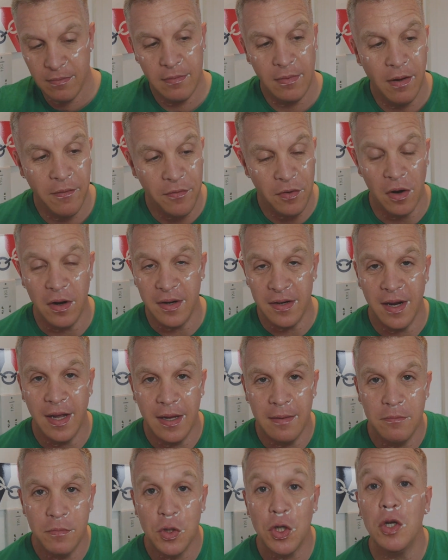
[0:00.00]
I forgot her
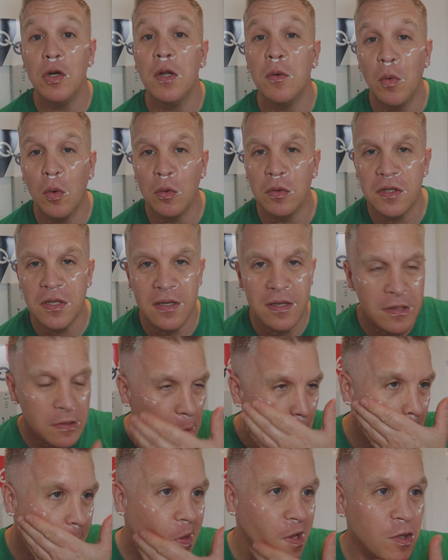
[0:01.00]
name. Julie Walters.
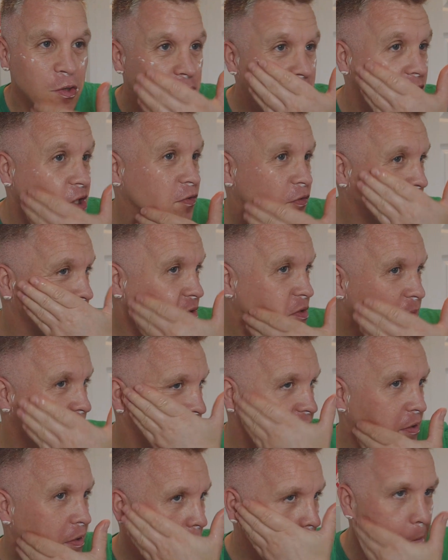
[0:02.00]
She's from
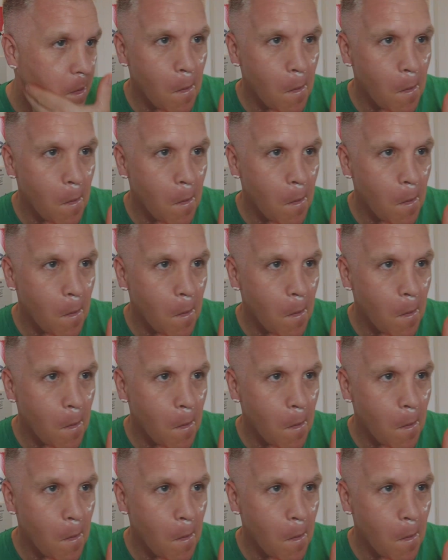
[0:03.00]
Smethwick.